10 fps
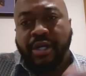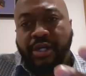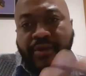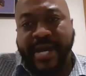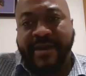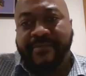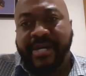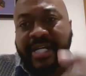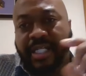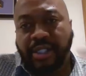You have
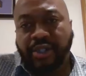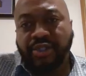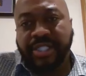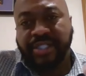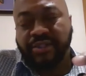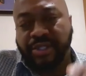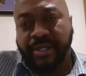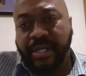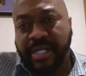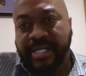money, use it to do
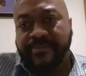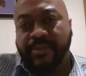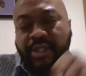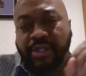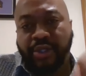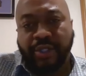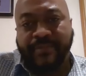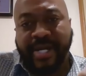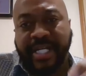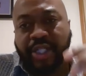good. You use
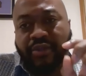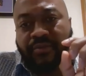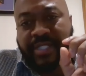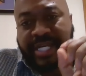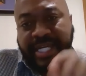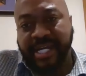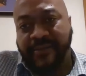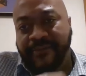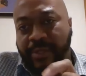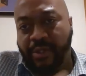money to take care
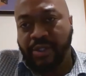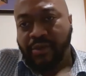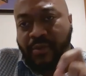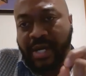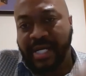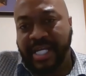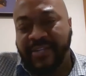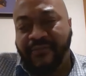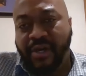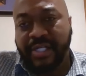of those who are
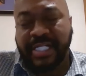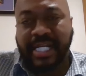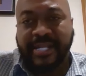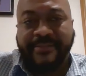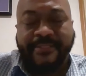less fortunate.